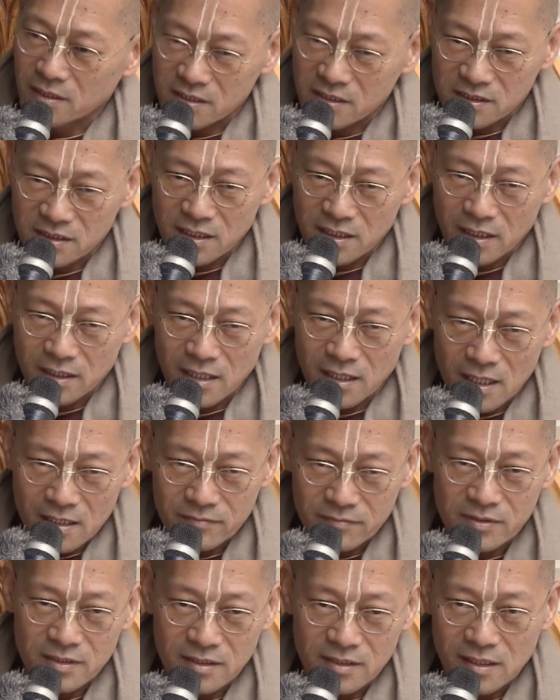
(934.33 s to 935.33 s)
it's like
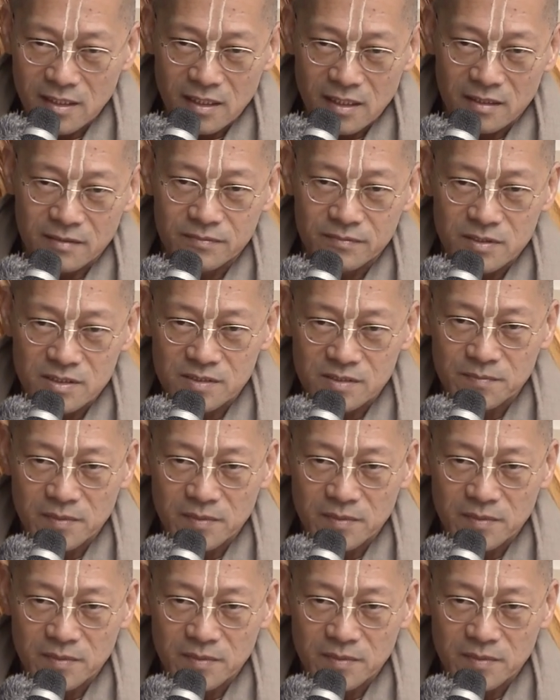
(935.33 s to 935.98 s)
our love is